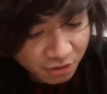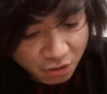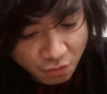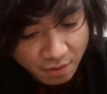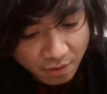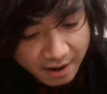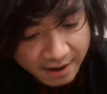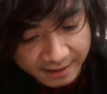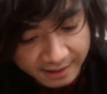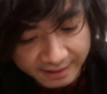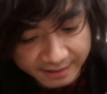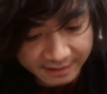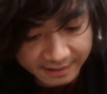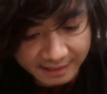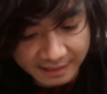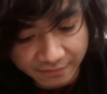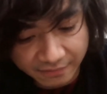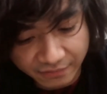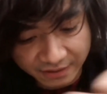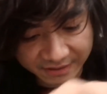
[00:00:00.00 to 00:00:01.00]
cry
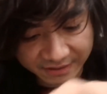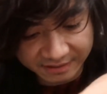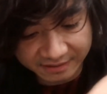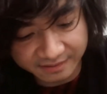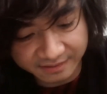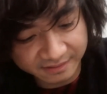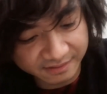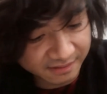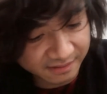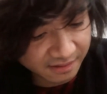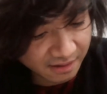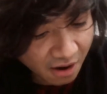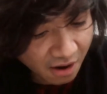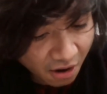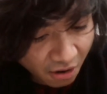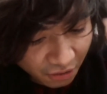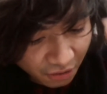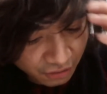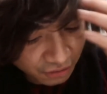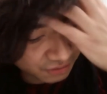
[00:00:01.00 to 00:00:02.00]
even
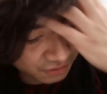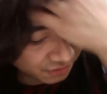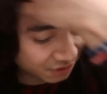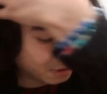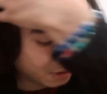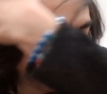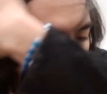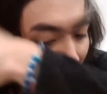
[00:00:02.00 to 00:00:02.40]
harder, to the